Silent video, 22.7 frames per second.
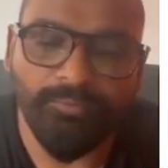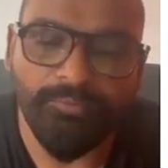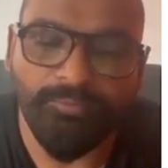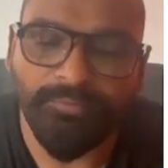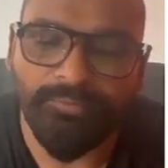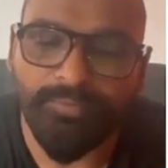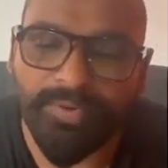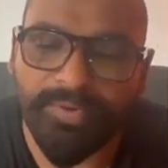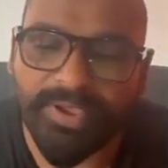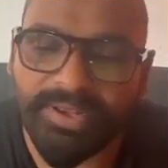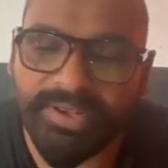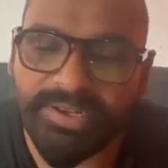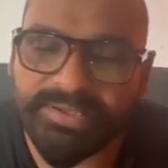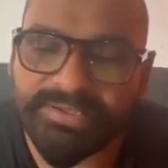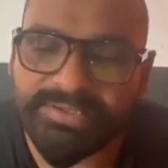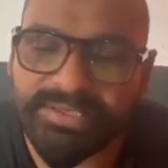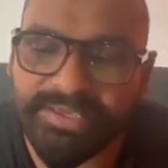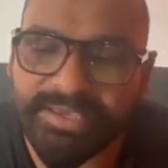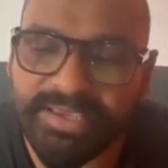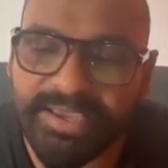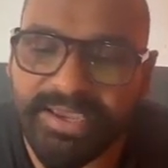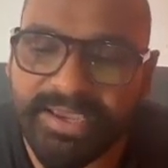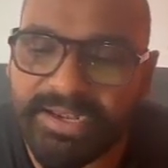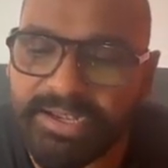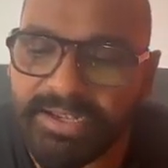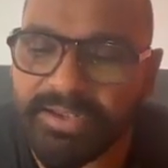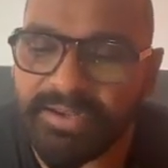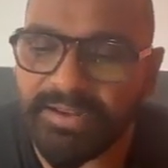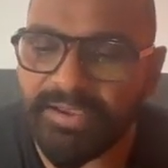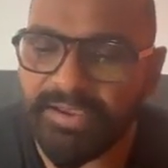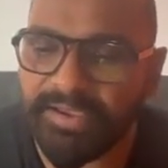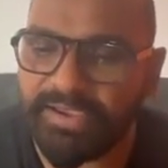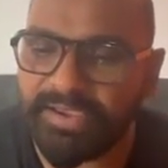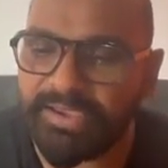
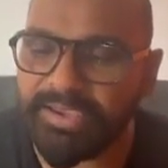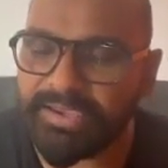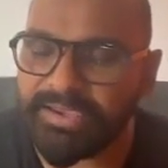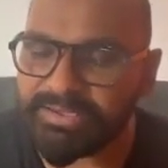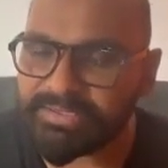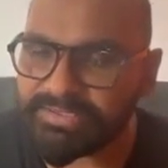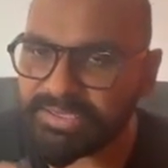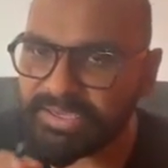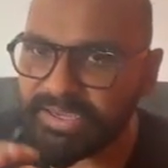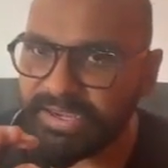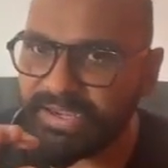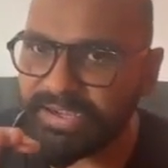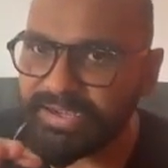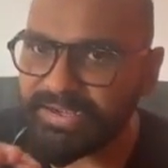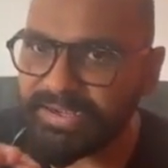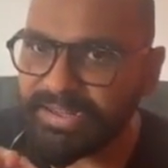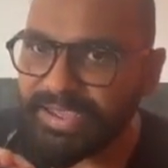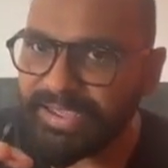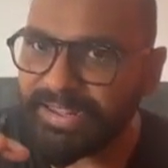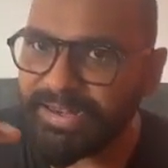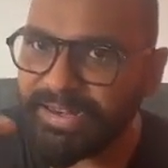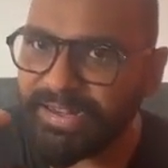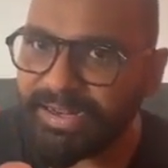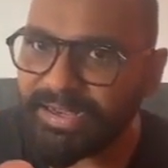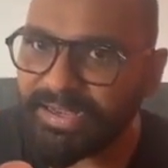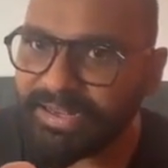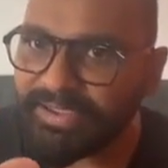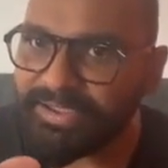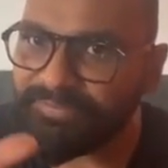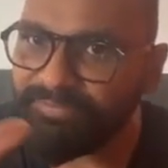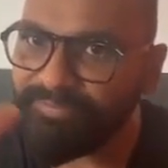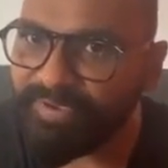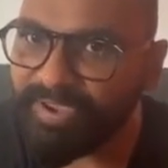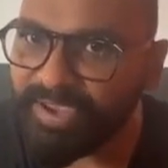Verisigate is
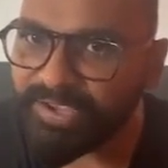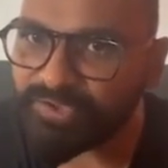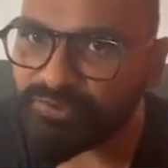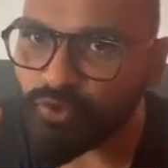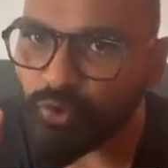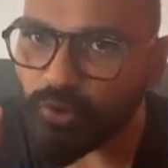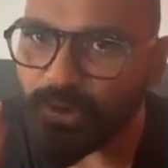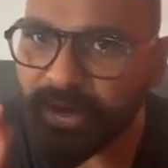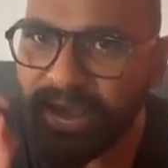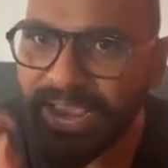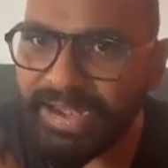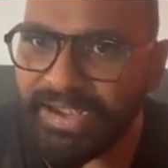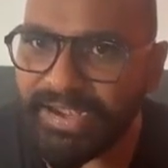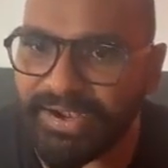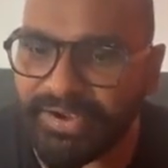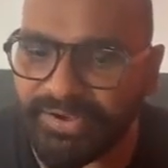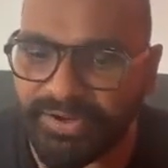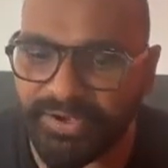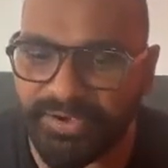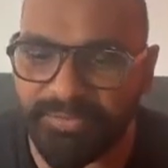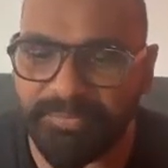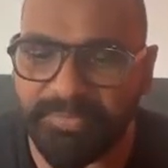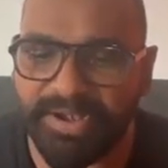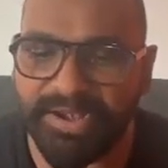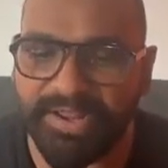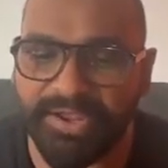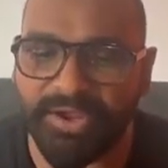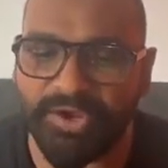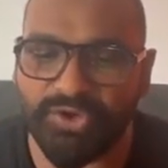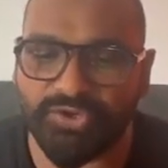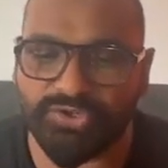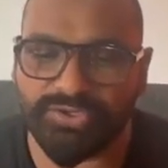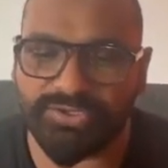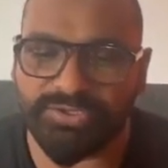indirectly vasodilatory
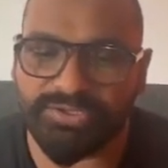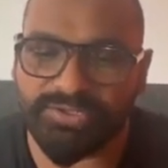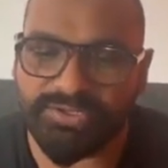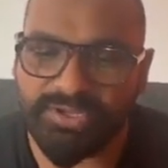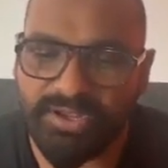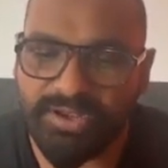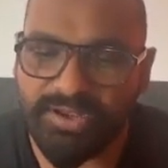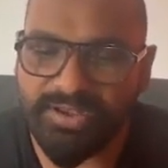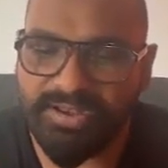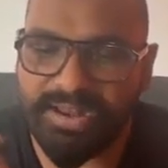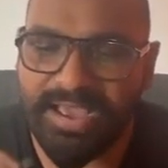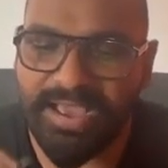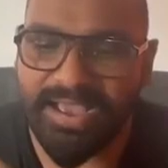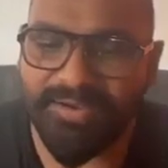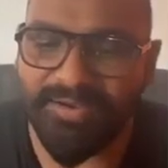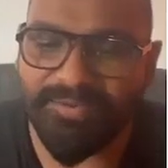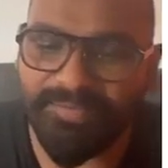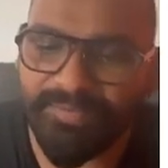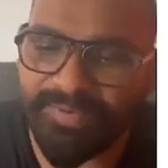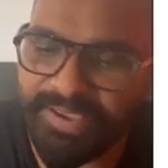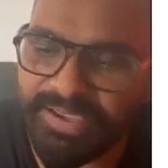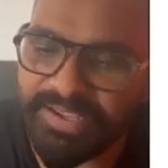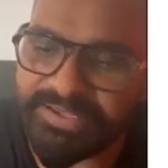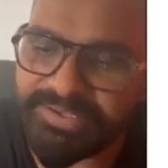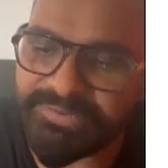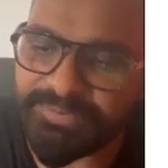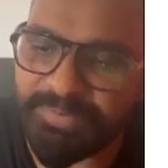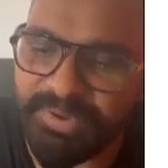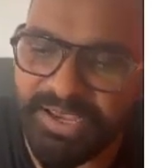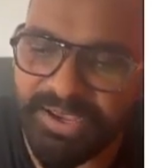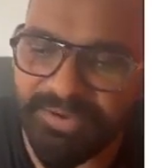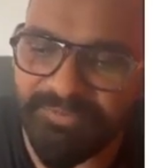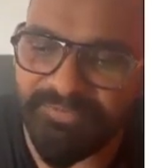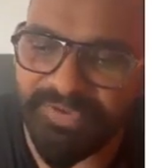medications. Now it's
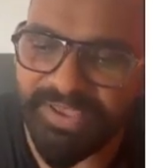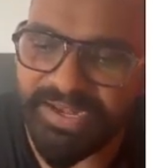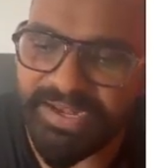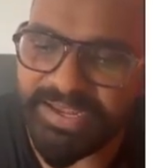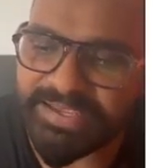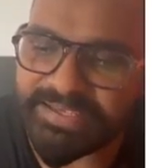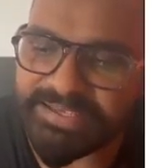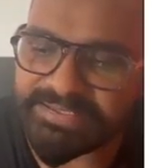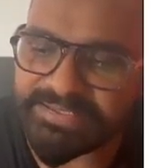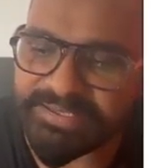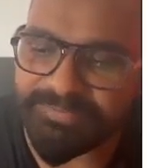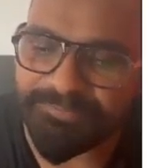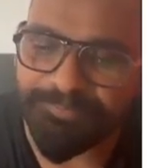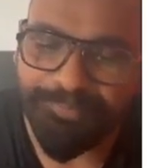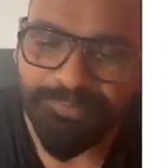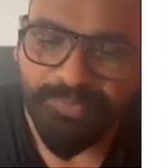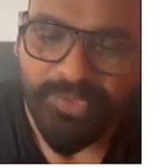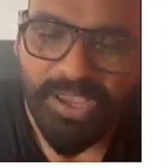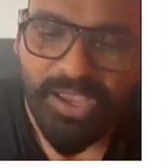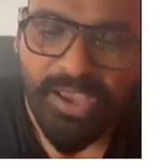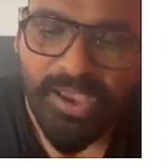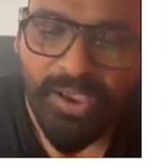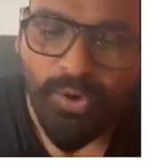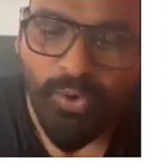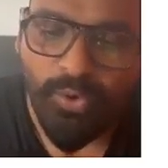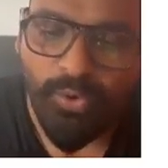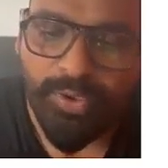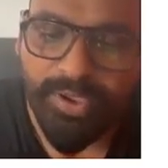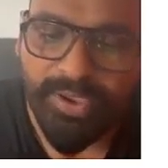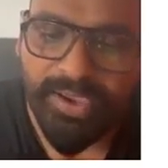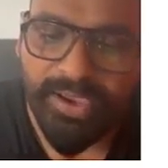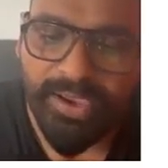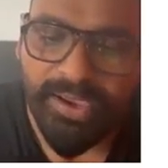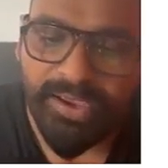become very easy.
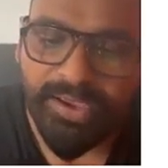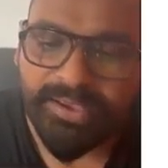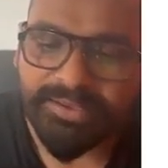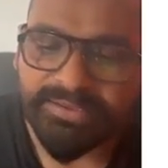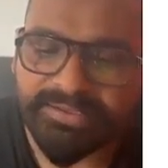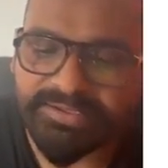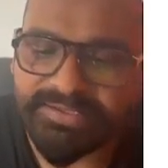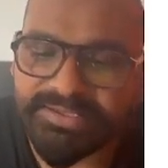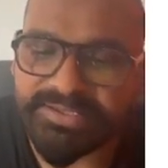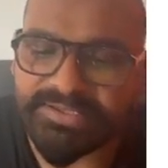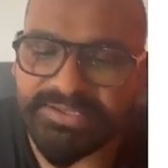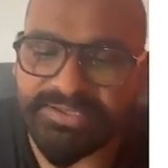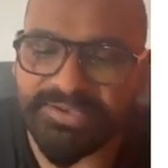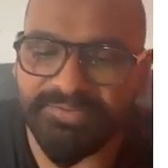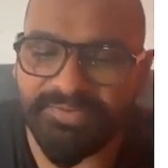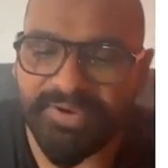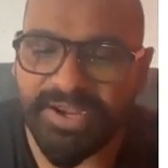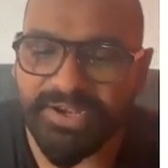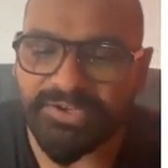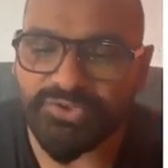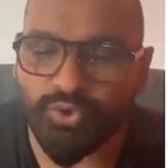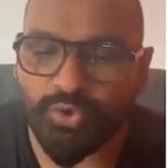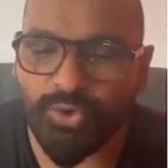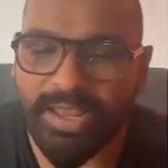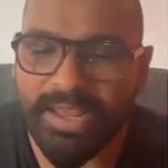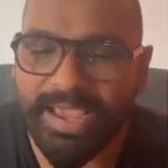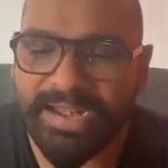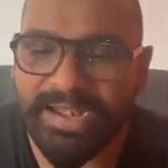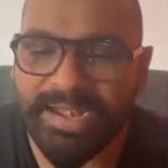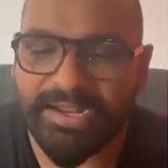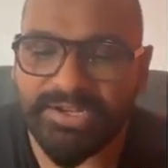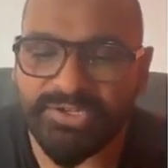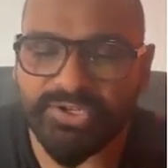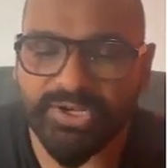Okay, this is a
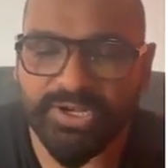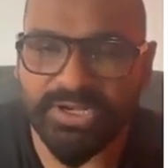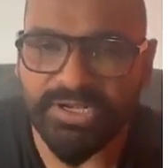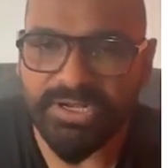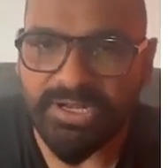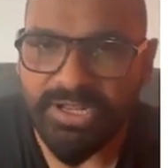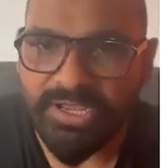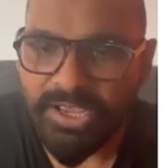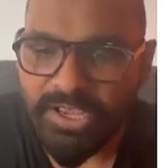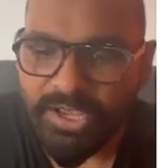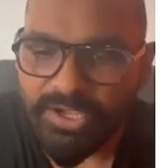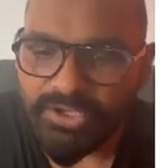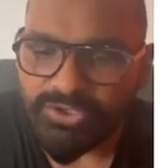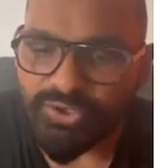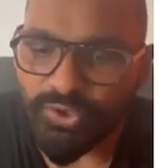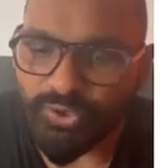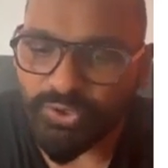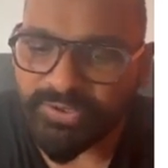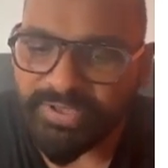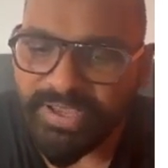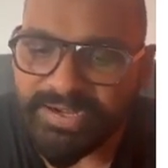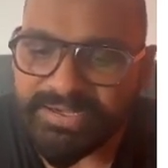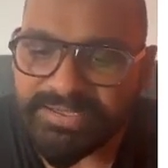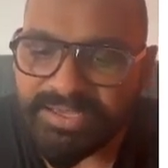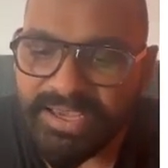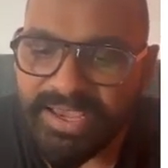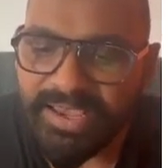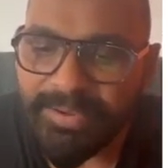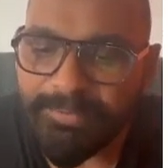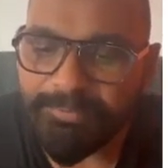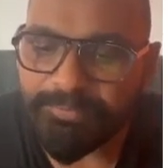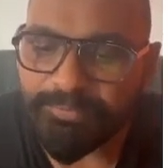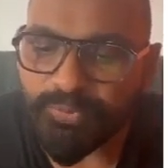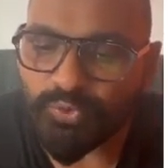vasodilation, so that's
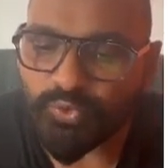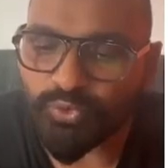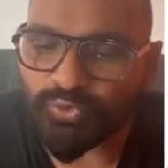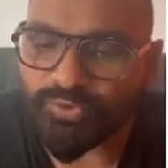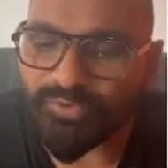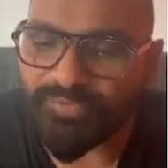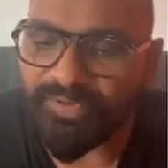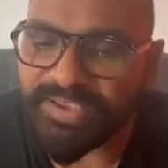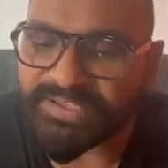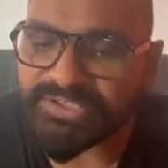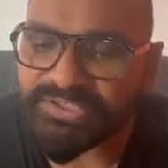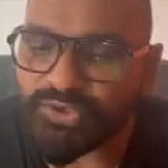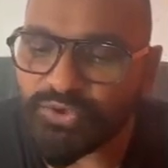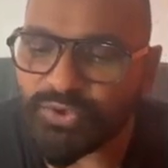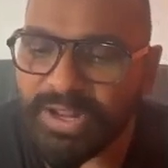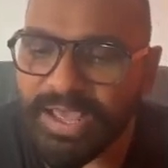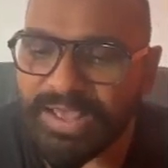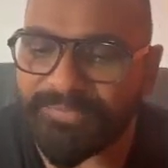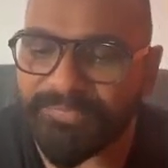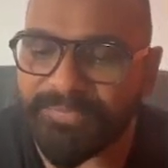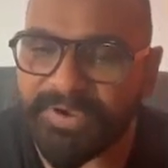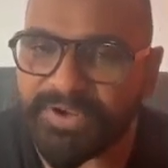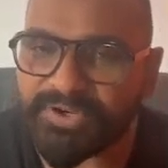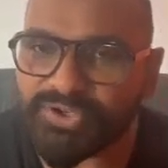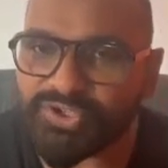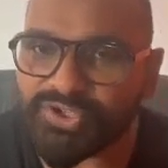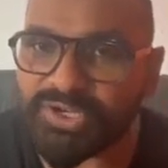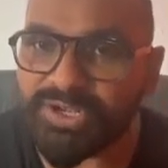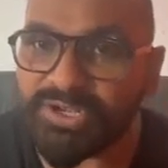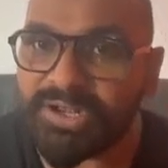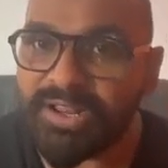improve the vascular function.